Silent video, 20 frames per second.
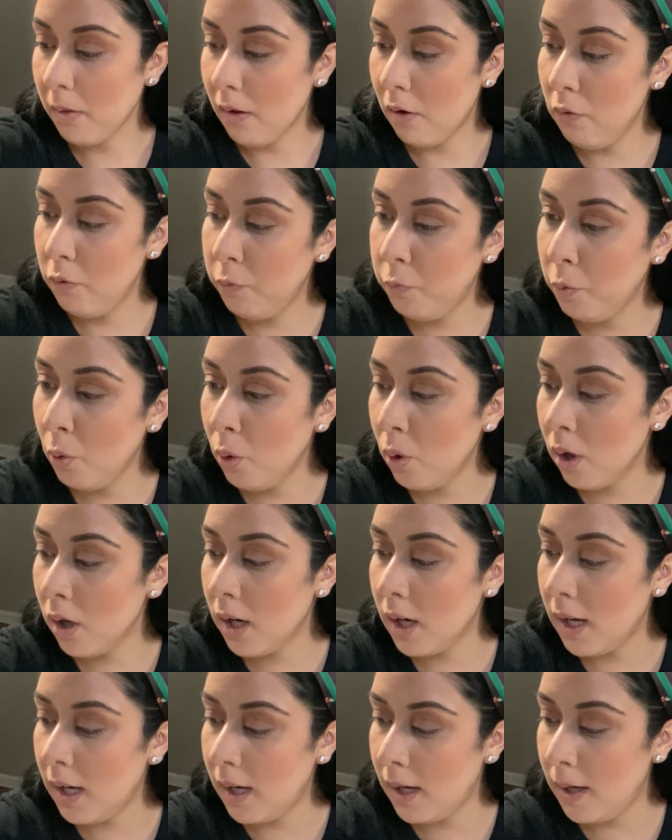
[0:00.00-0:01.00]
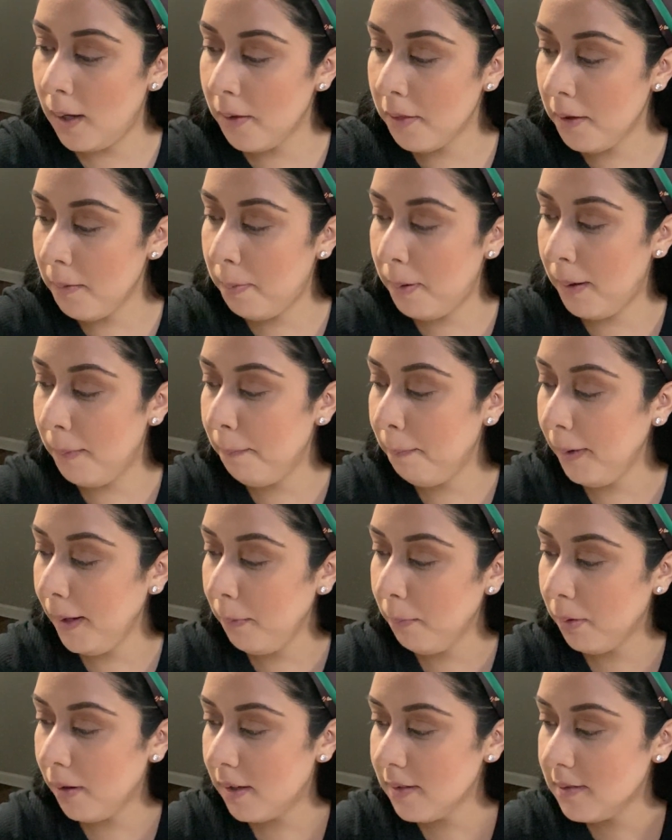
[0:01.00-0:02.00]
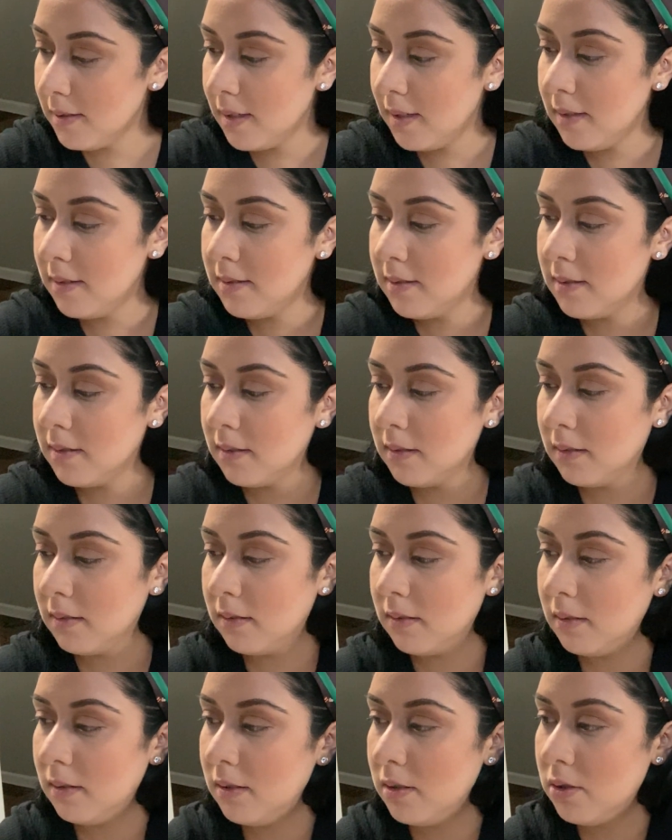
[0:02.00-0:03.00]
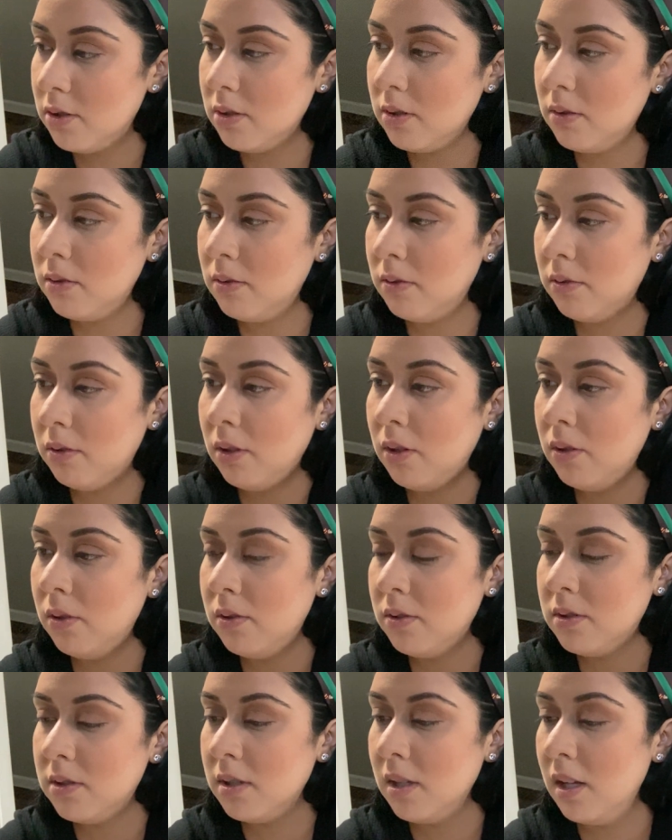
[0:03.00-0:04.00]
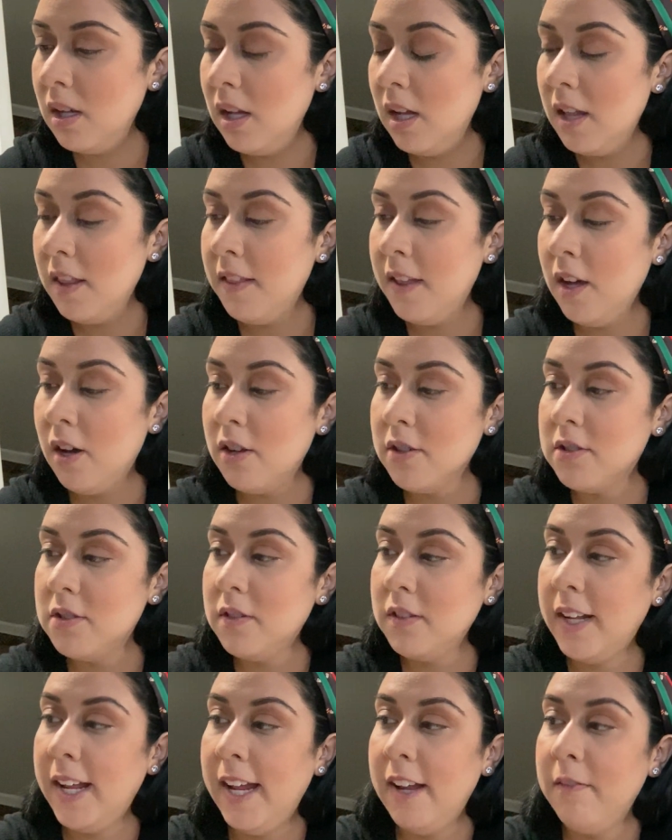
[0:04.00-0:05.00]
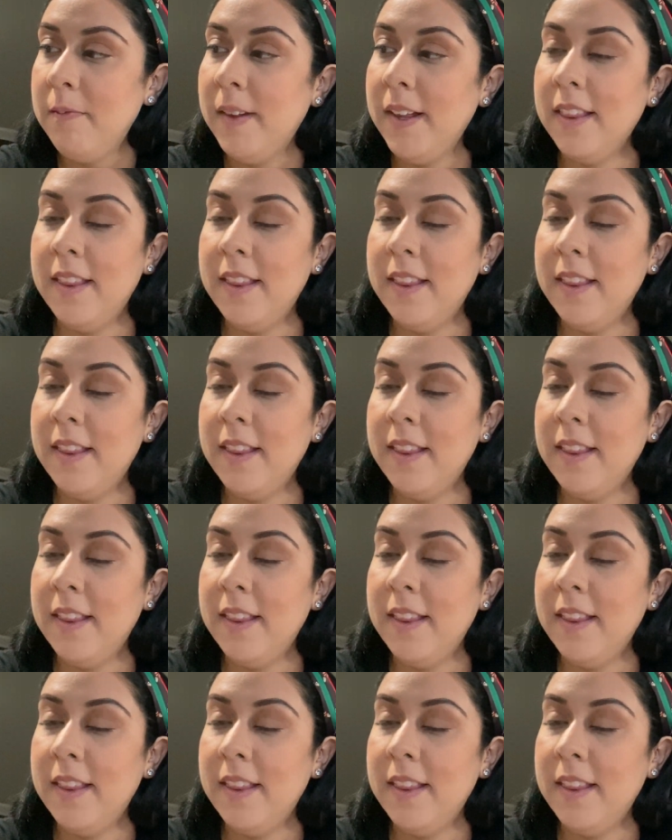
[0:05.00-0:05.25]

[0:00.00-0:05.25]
for the pumping process. So those, they also gave me